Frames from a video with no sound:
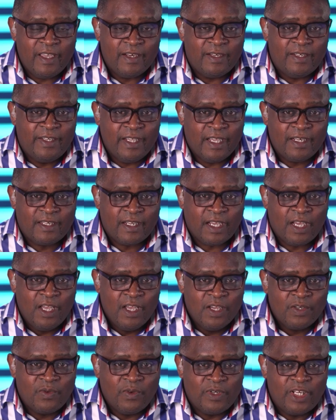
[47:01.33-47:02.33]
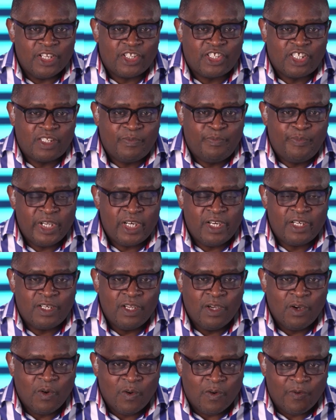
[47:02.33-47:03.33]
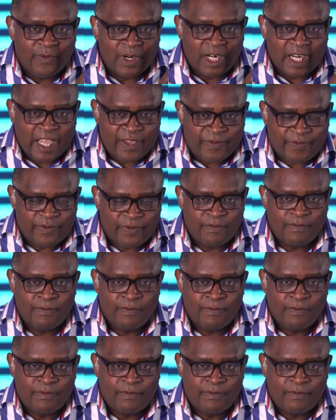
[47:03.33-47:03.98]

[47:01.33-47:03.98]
debtor to the Spirit of life.